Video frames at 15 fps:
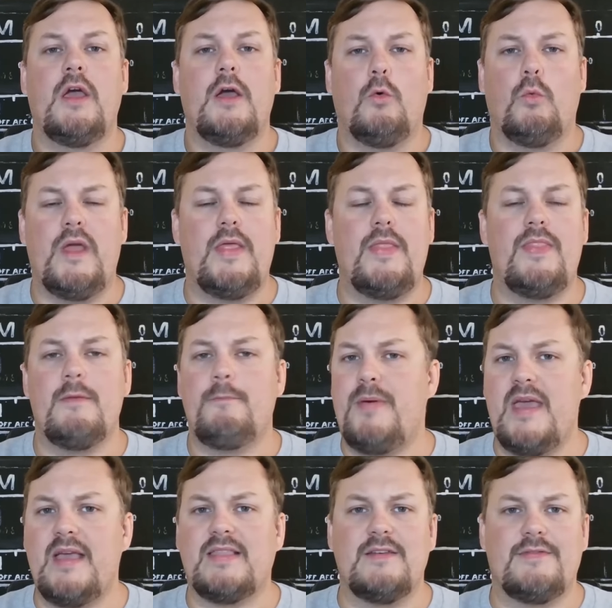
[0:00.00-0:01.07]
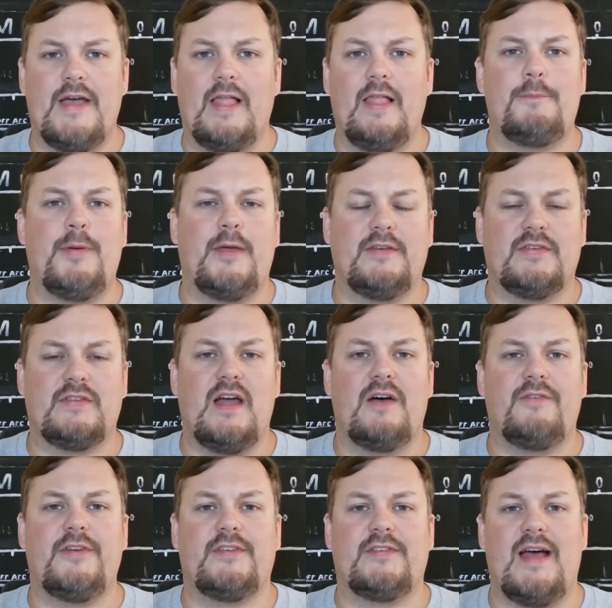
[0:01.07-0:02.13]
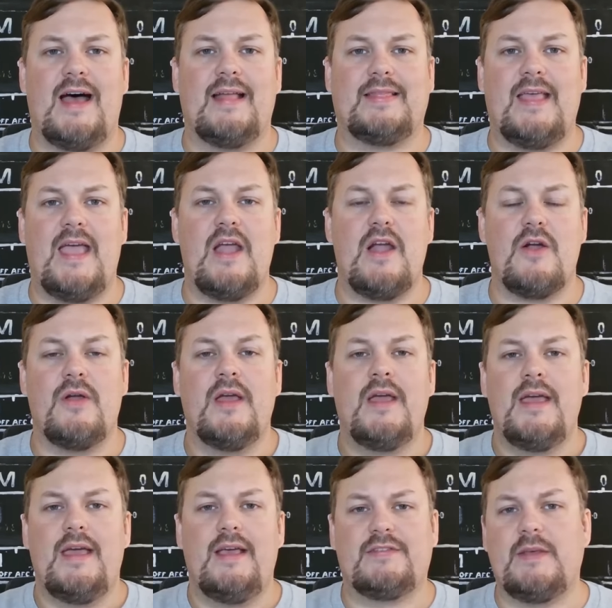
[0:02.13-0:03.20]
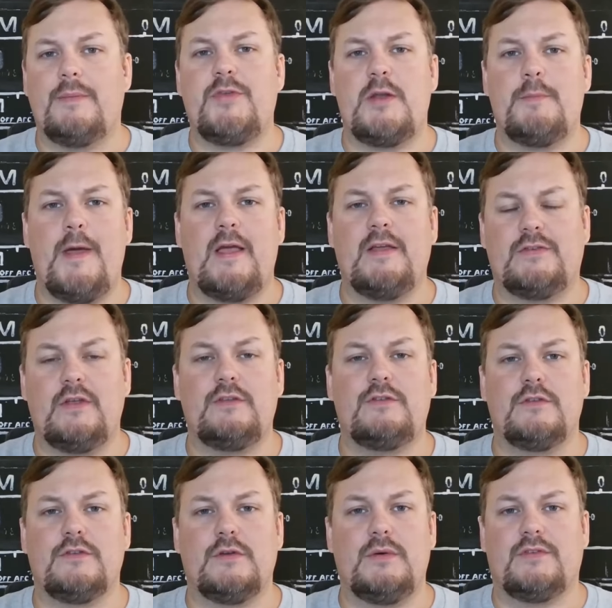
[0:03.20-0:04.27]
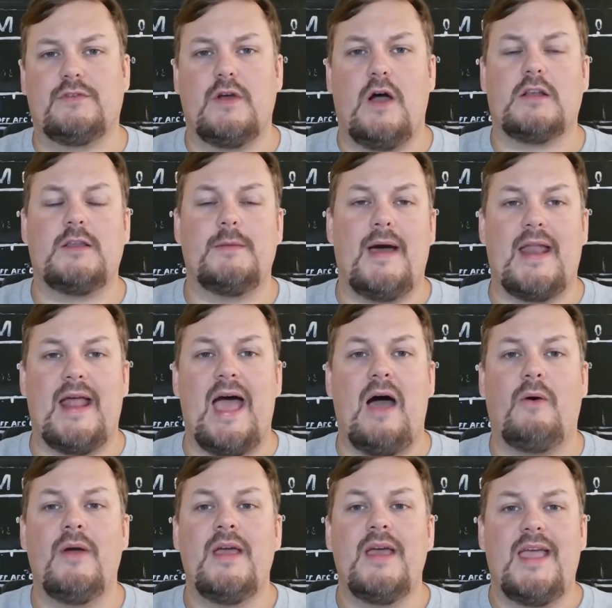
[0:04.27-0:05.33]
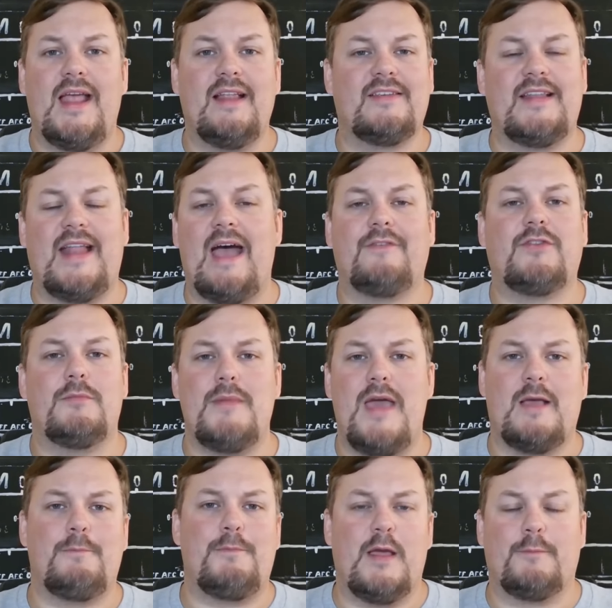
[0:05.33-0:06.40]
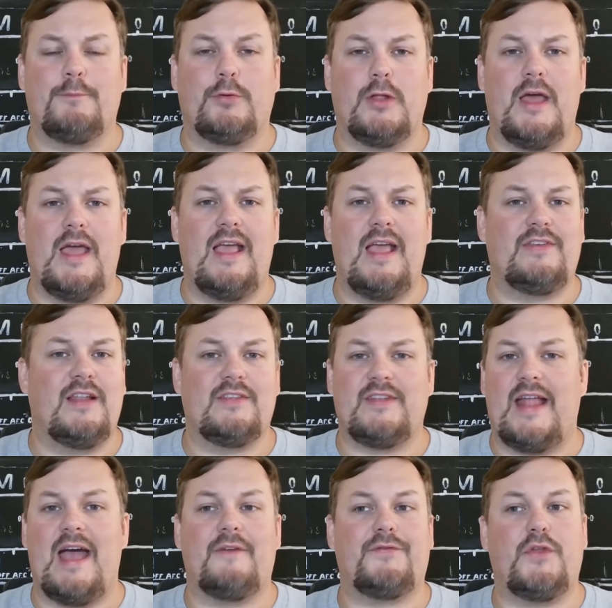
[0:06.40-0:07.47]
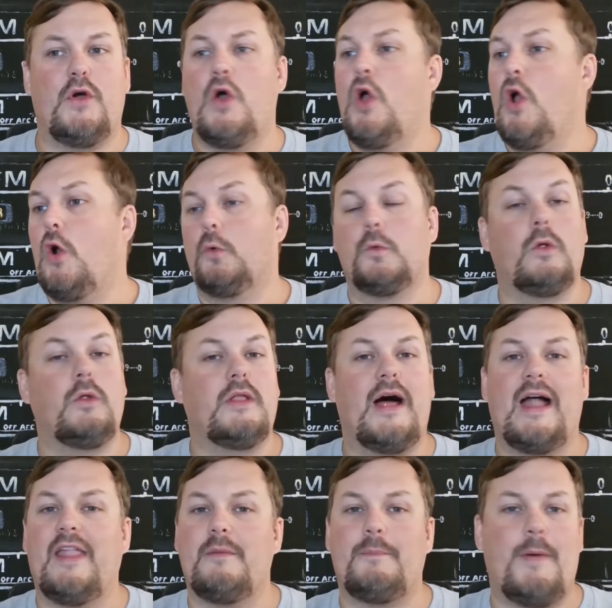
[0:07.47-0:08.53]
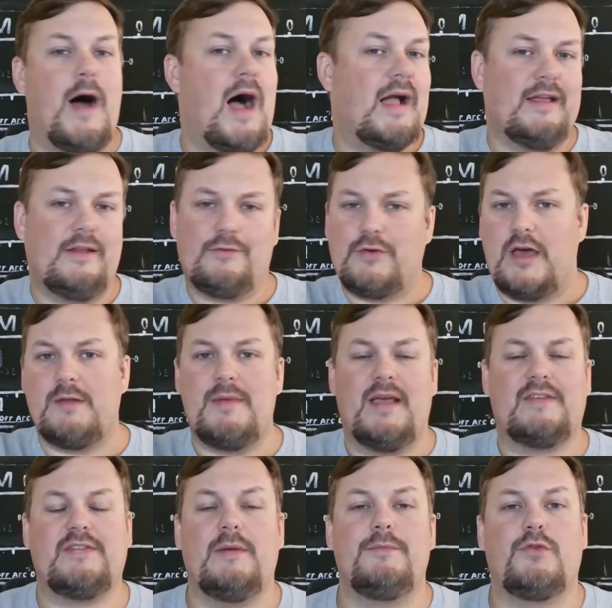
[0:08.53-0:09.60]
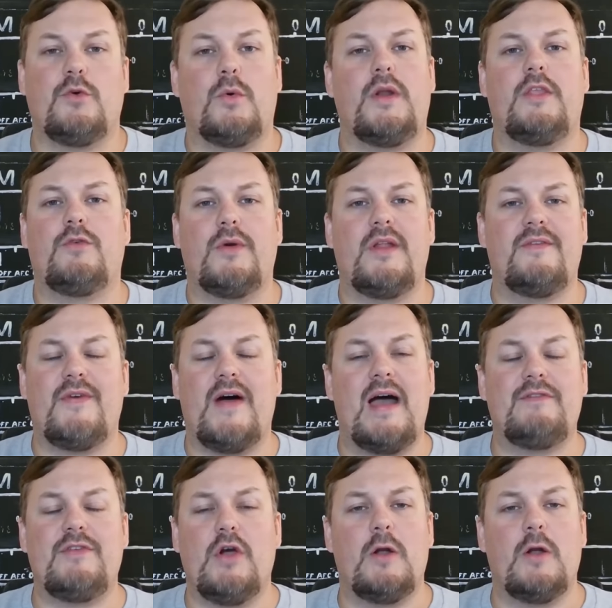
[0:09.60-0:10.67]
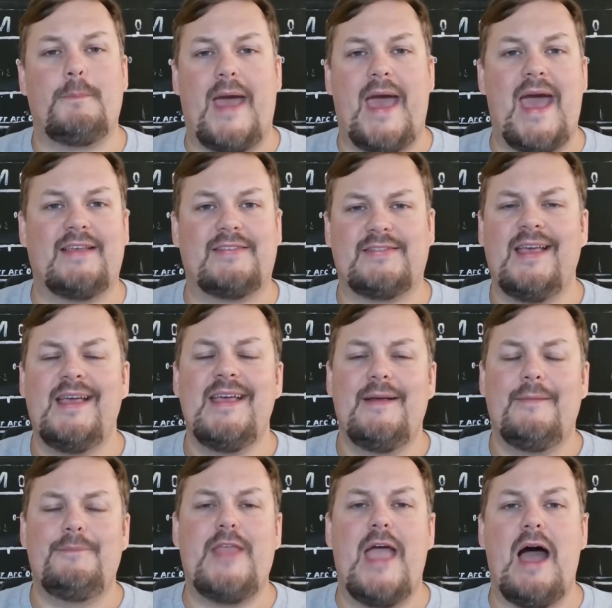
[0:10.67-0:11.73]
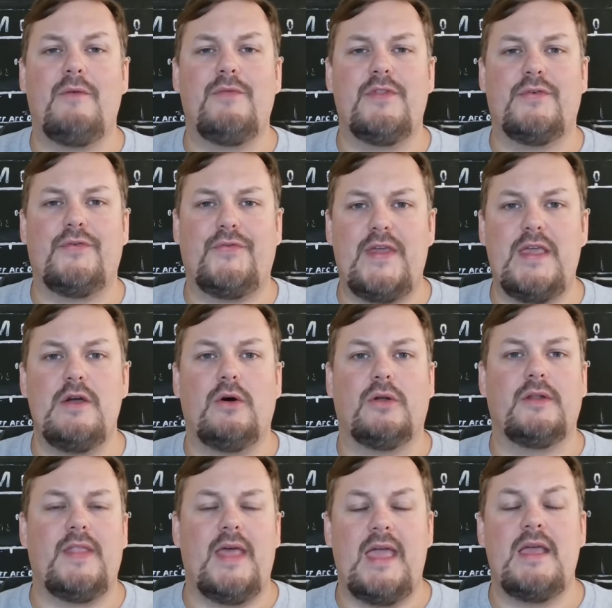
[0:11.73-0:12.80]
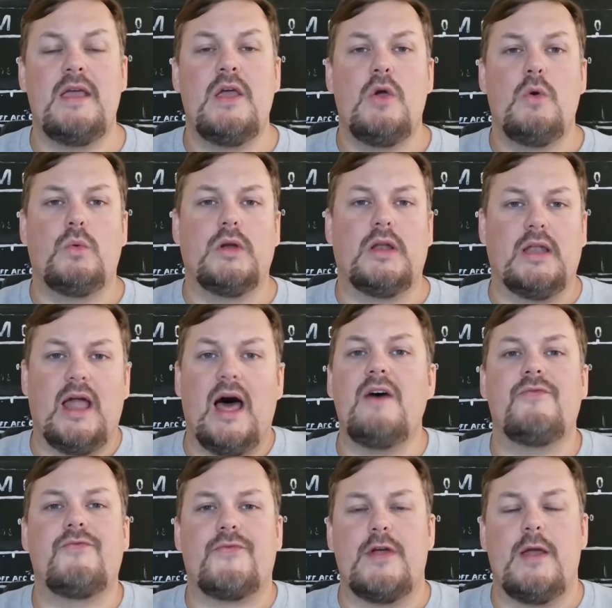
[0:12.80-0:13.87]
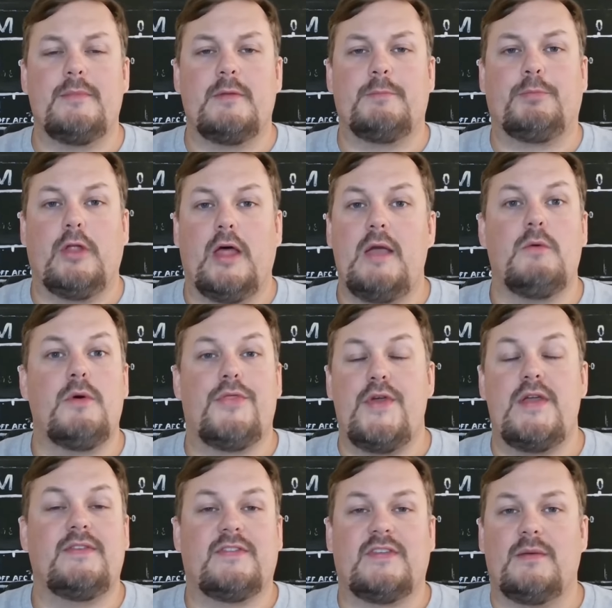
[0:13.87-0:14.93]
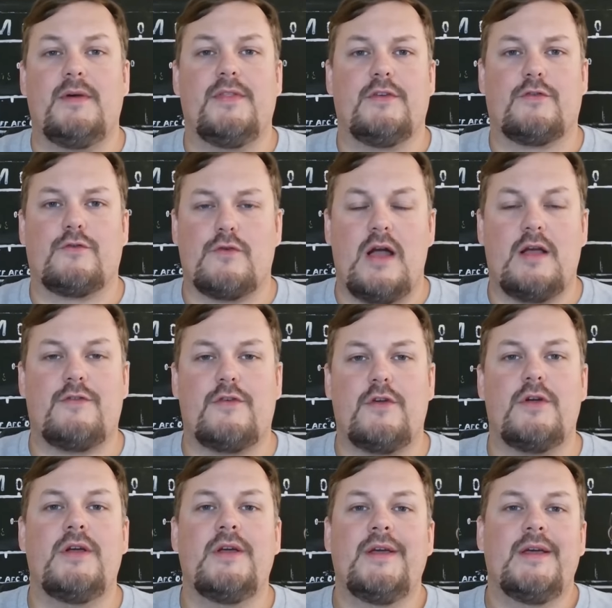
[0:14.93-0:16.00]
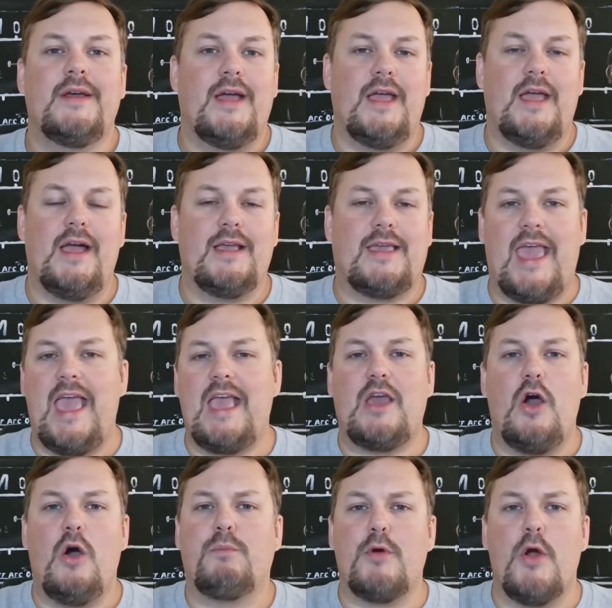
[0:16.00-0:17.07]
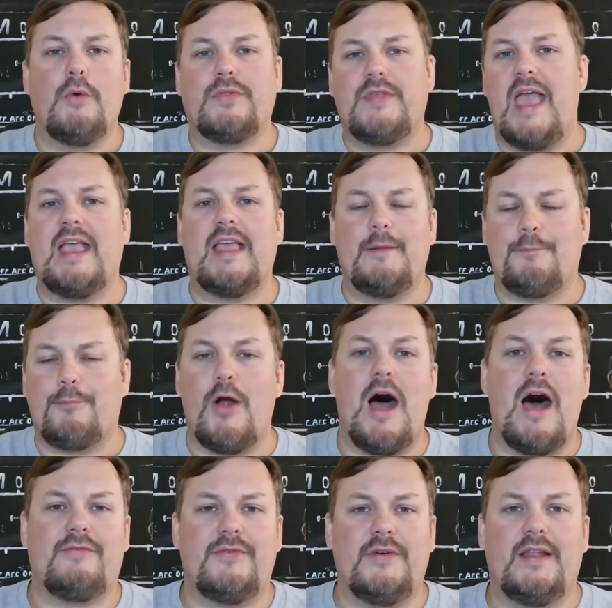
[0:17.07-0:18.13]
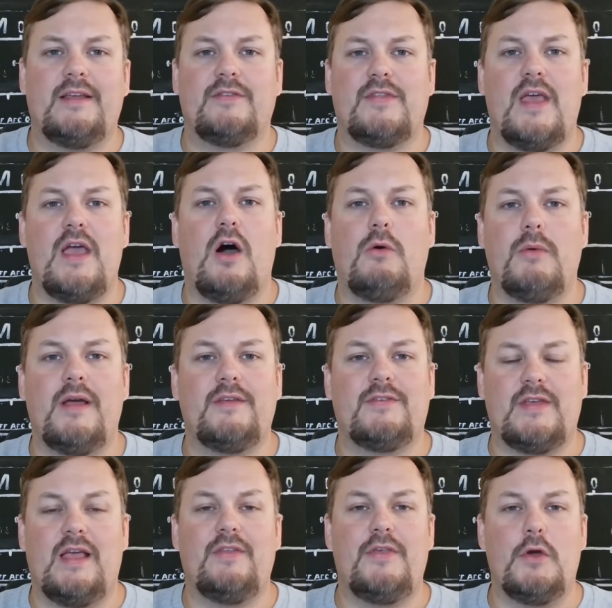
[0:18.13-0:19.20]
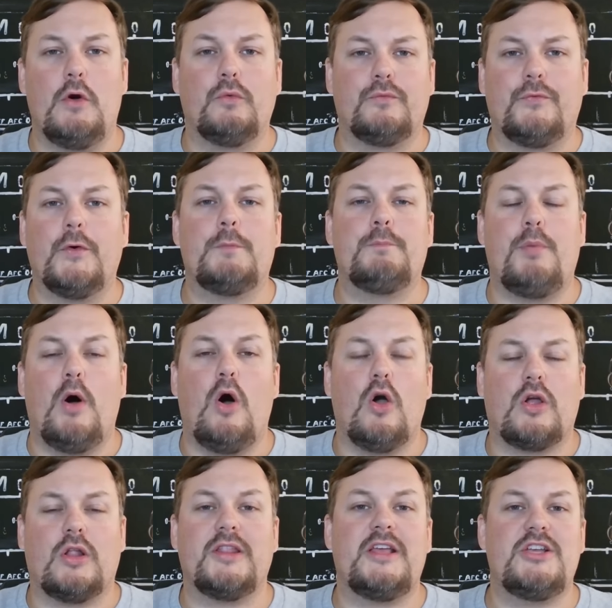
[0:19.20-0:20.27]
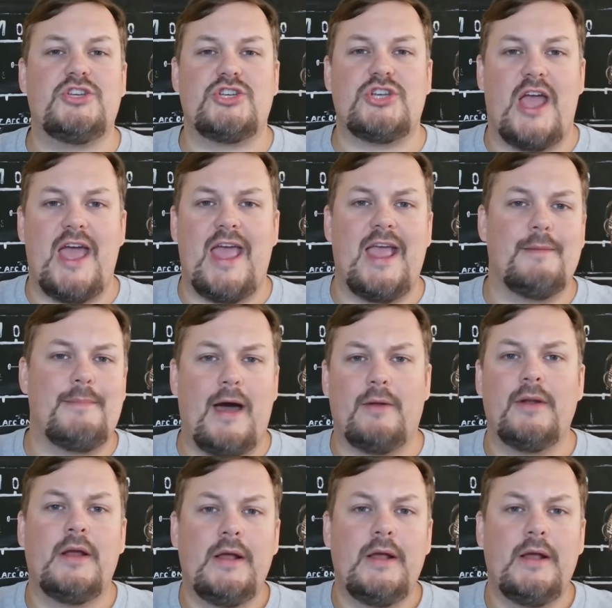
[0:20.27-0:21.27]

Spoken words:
when the big developing stuff is not there is something to pay attention to. He's talked about how he doesn't have to make big plays. He doesn't have to roll out of the pocket and try to make some 20, 25-yard pass down the field. And they would love for him to play within some of the structure. Can't go broke taking a profit, as they always say, the old football cliche about